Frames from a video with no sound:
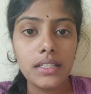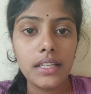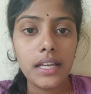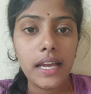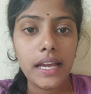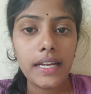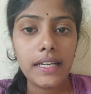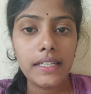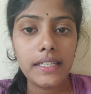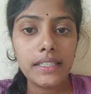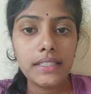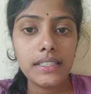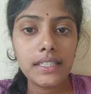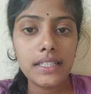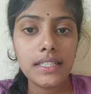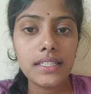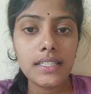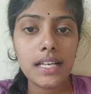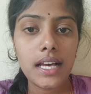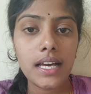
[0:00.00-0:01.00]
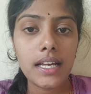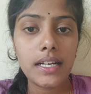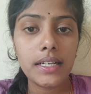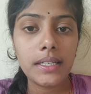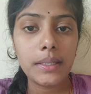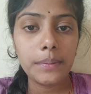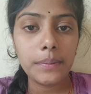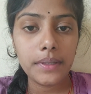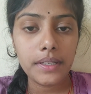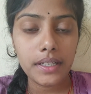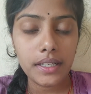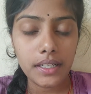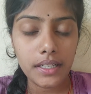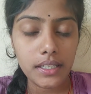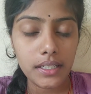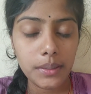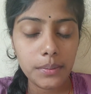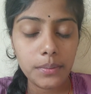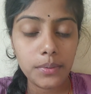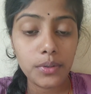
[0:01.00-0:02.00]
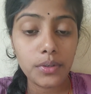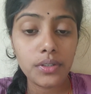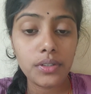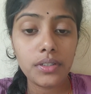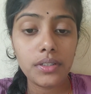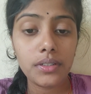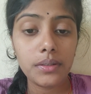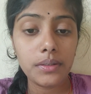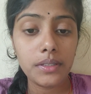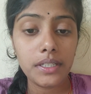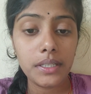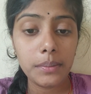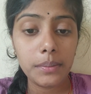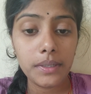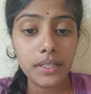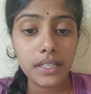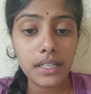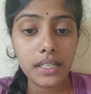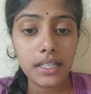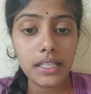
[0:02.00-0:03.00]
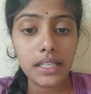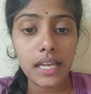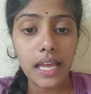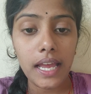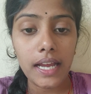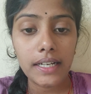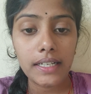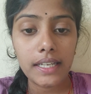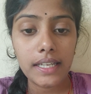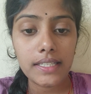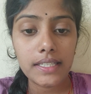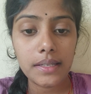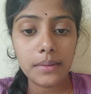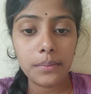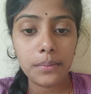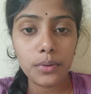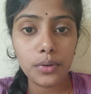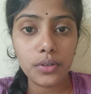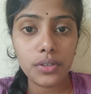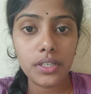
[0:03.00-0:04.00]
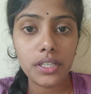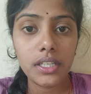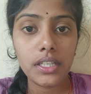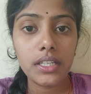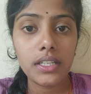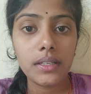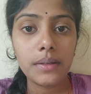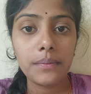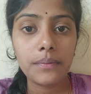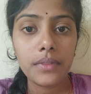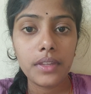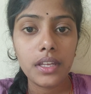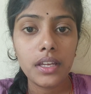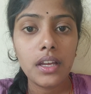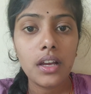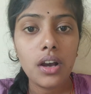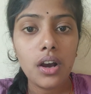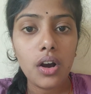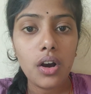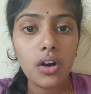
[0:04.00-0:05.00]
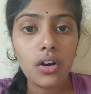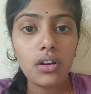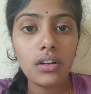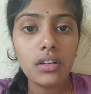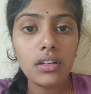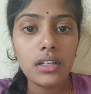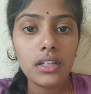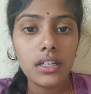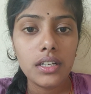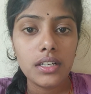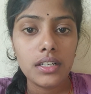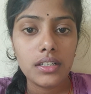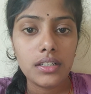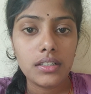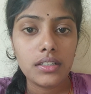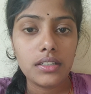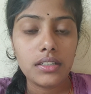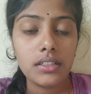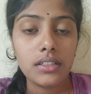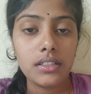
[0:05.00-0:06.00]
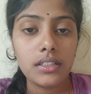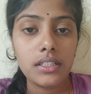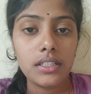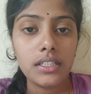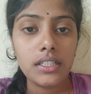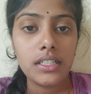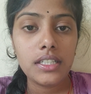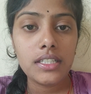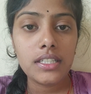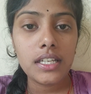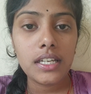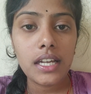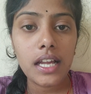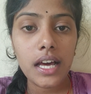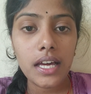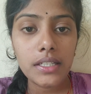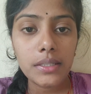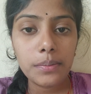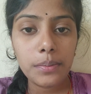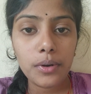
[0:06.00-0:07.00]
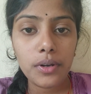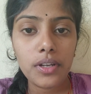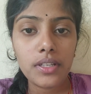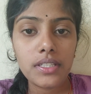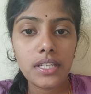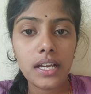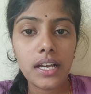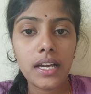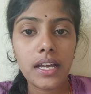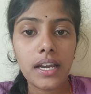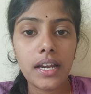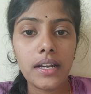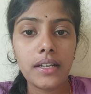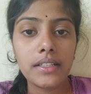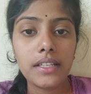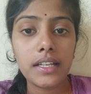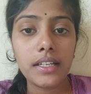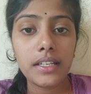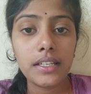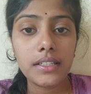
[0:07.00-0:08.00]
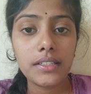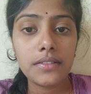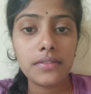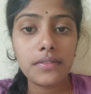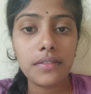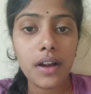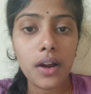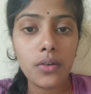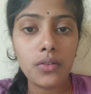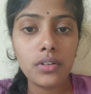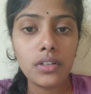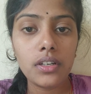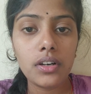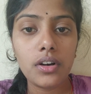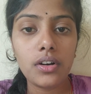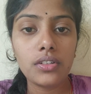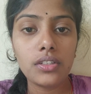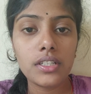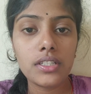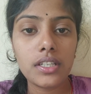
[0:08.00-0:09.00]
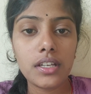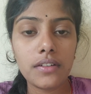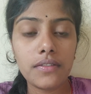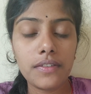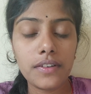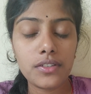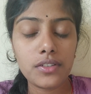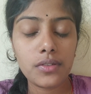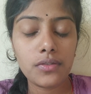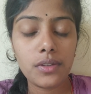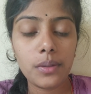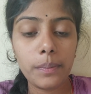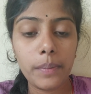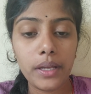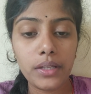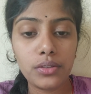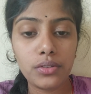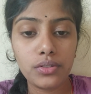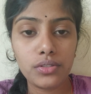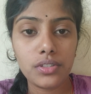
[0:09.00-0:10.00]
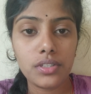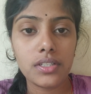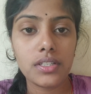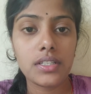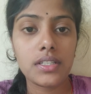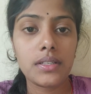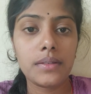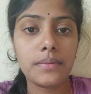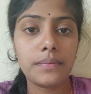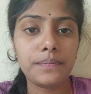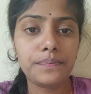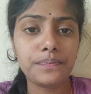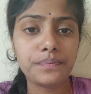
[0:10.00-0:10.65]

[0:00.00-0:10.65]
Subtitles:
The antigens are typically act as a protein or it is a large polysaccharide that is found on the surface of the pathogens